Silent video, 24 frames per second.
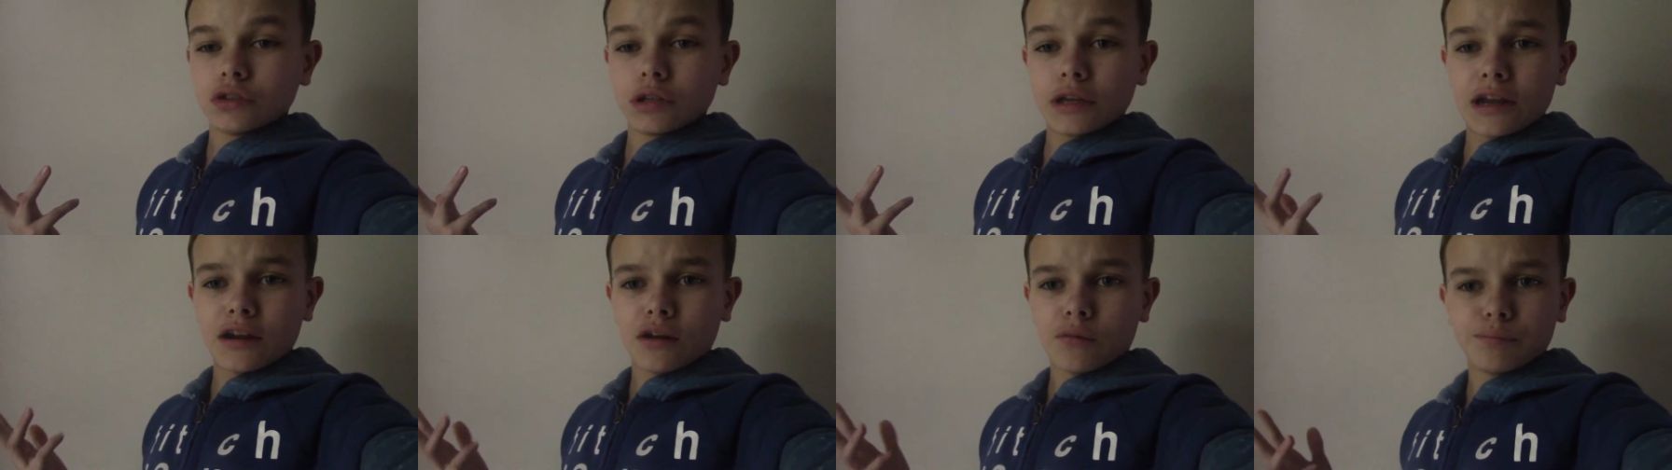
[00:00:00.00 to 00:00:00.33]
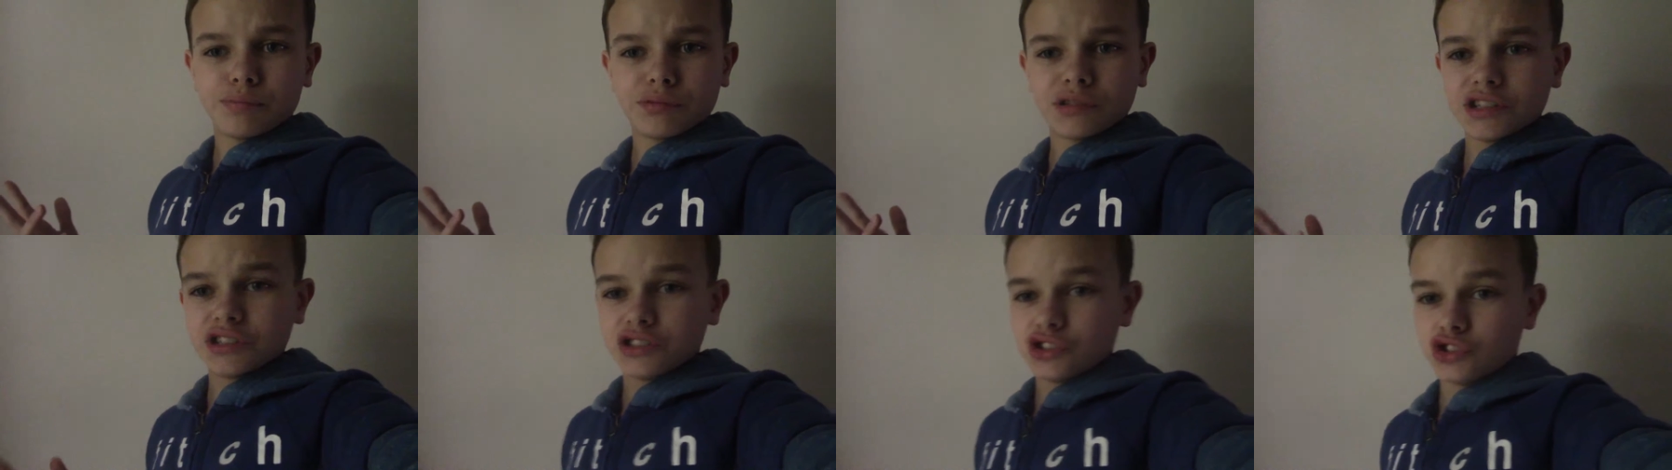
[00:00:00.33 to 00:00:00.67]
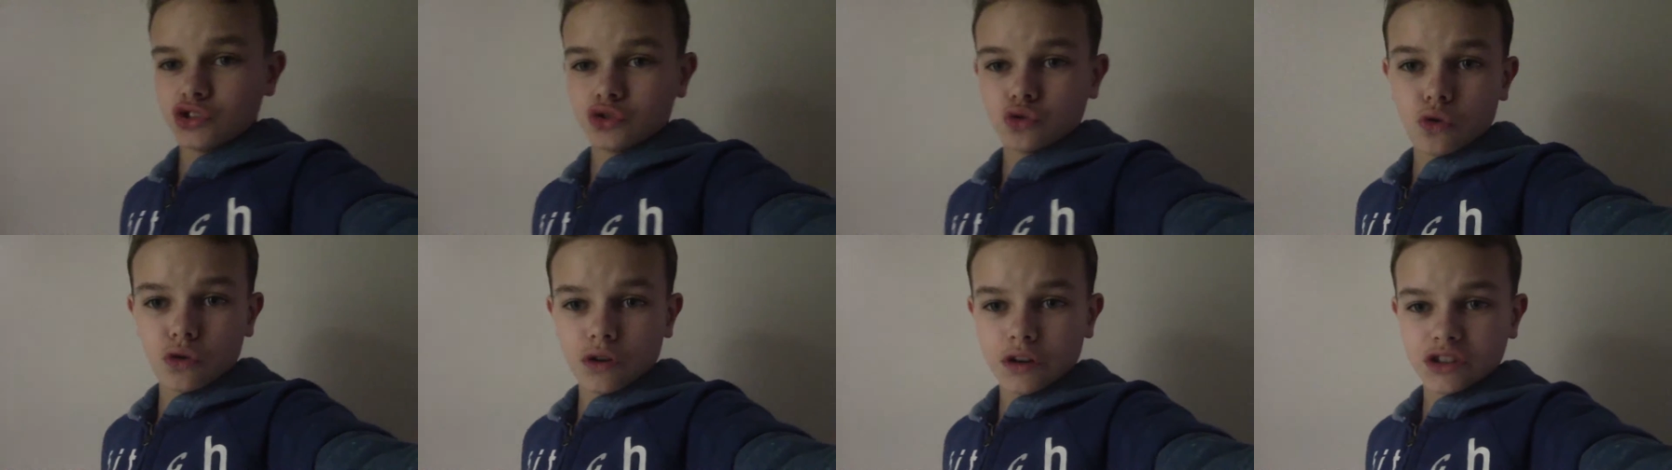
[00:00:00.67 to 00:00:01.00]
airplane
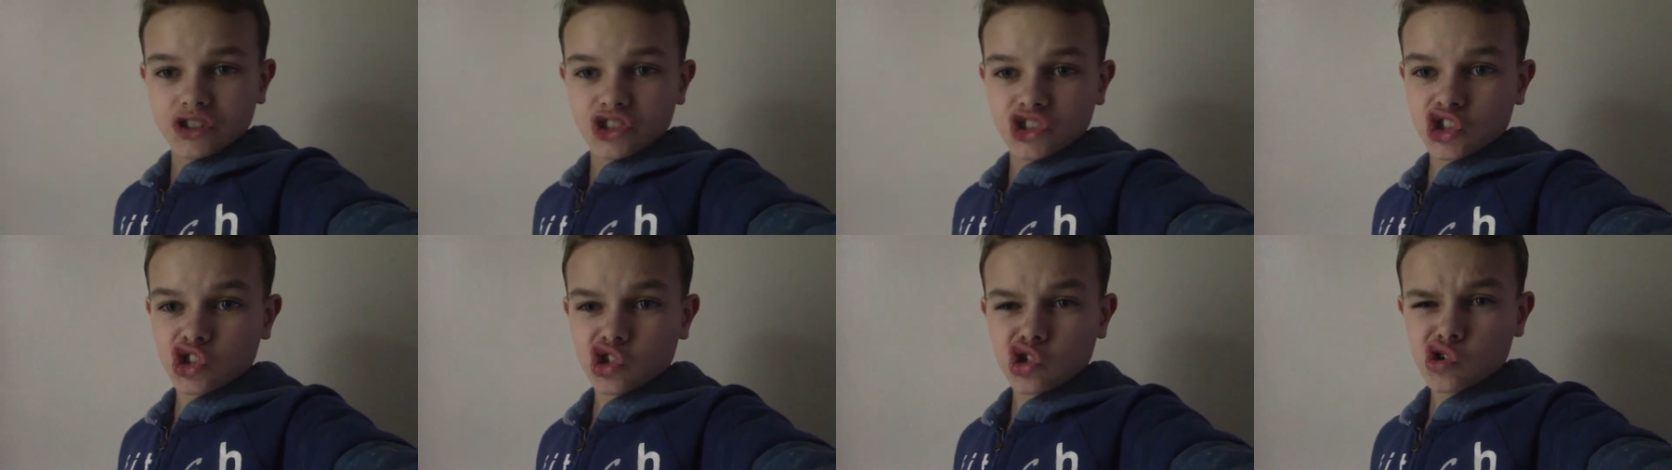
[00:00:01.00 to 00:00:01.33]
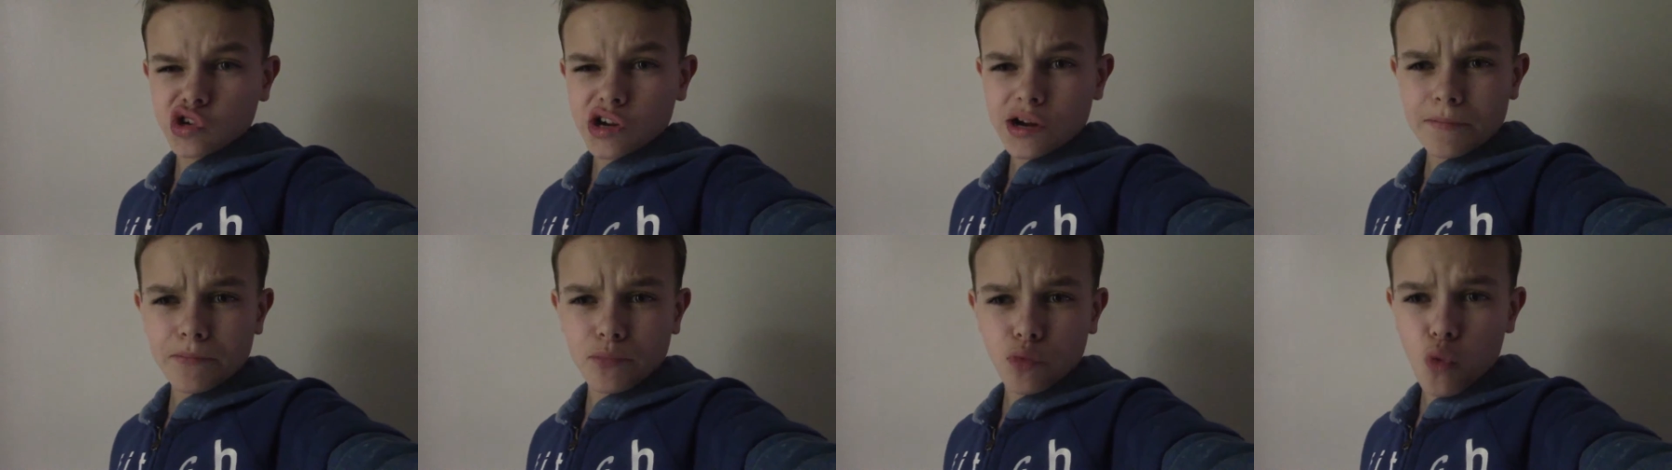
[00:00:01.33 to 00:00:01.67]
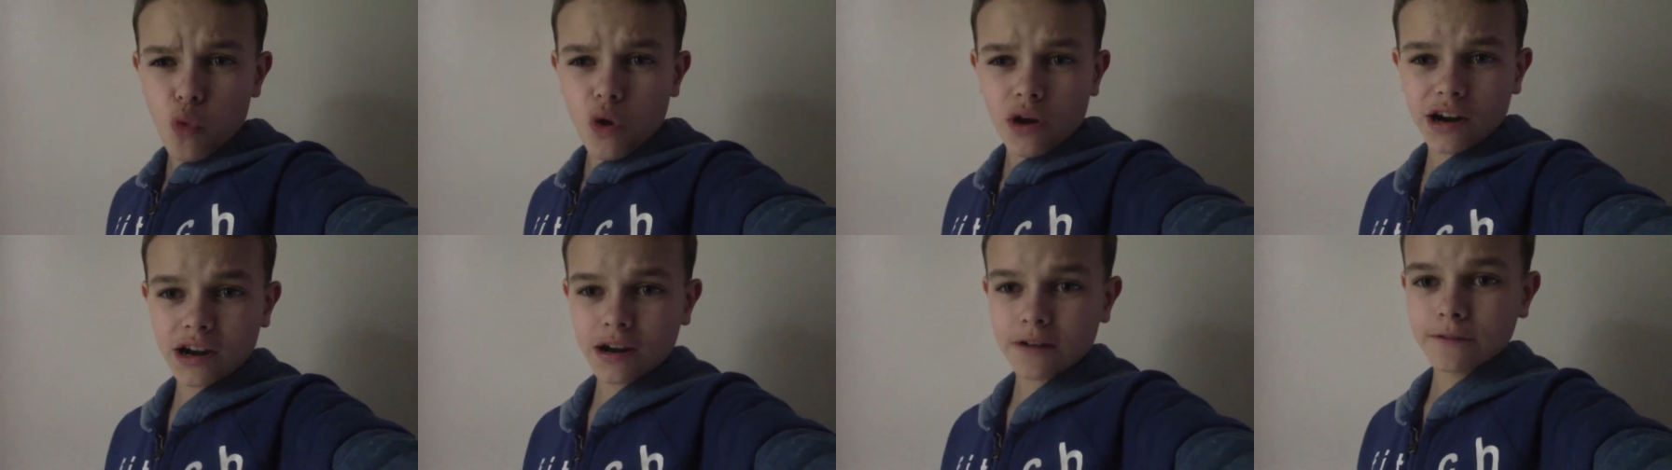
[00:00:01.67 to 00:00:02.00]
sort of trip,
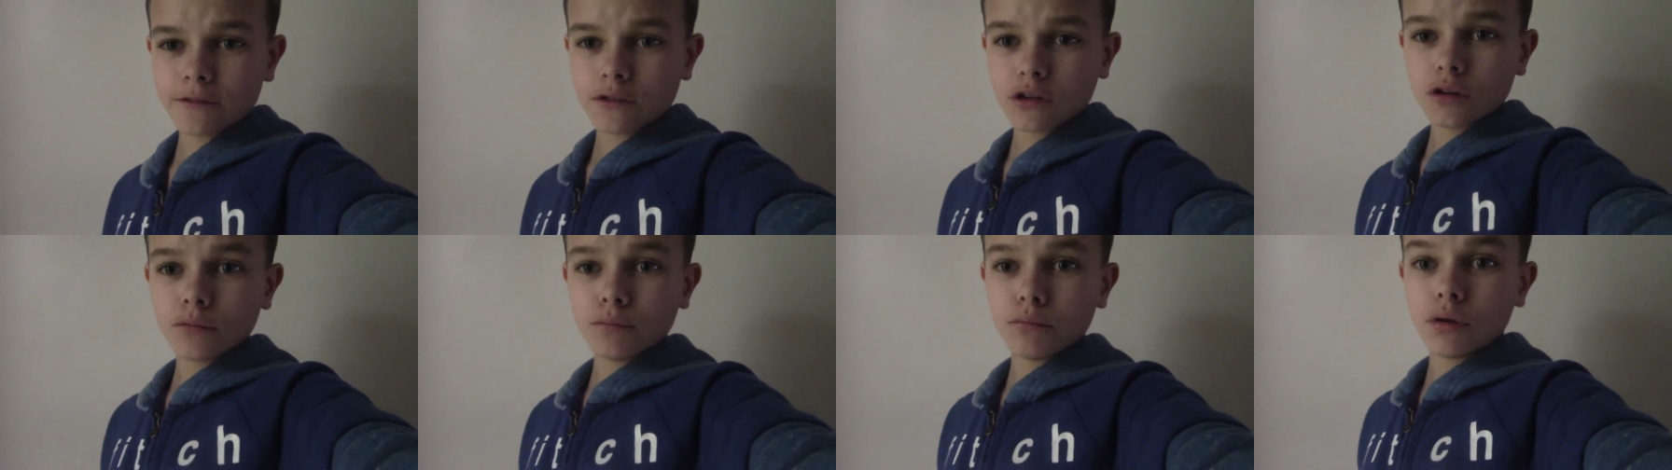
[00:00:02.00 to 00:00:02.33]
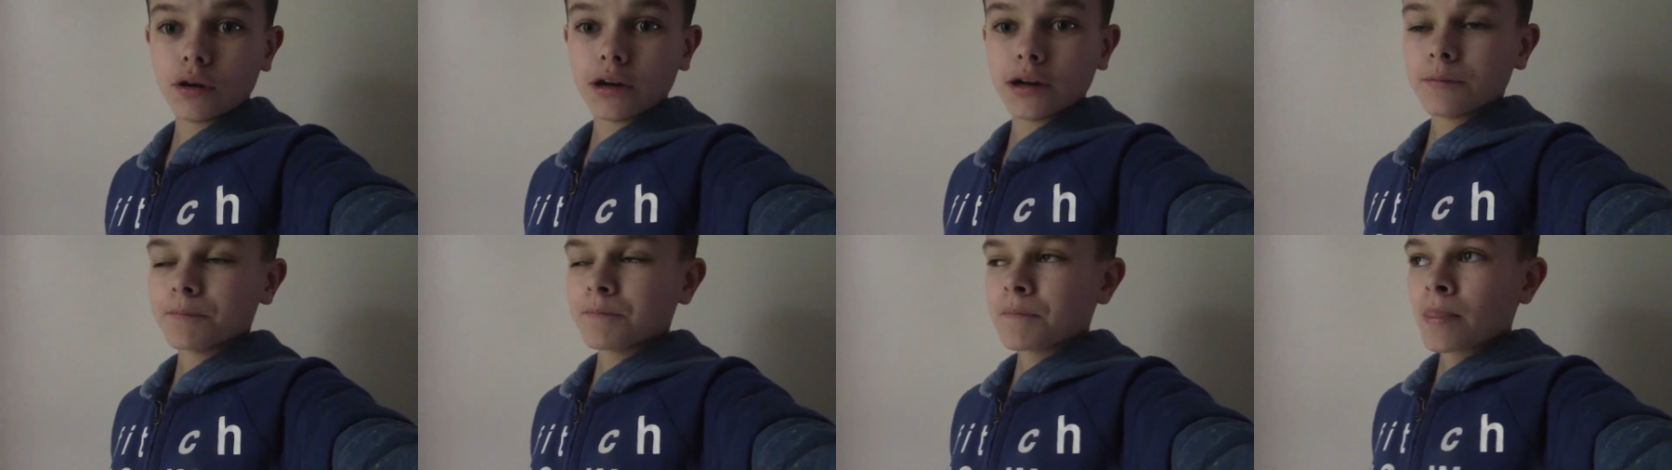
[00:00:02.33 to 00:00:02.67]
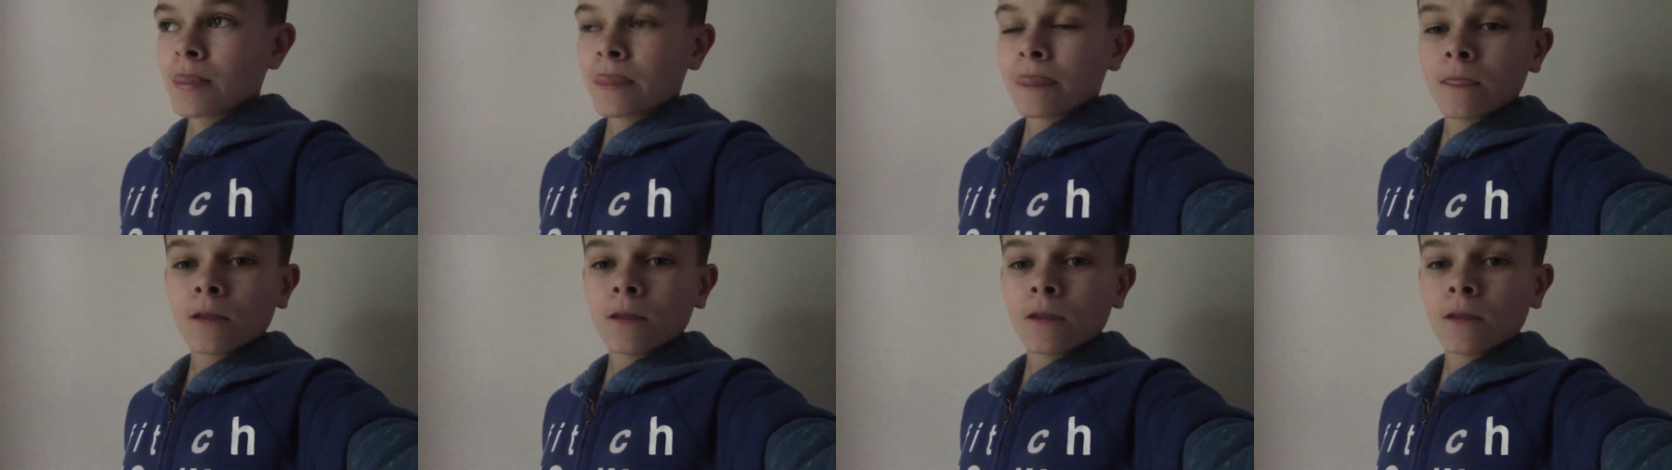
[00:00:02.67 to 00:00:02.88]
whatever, but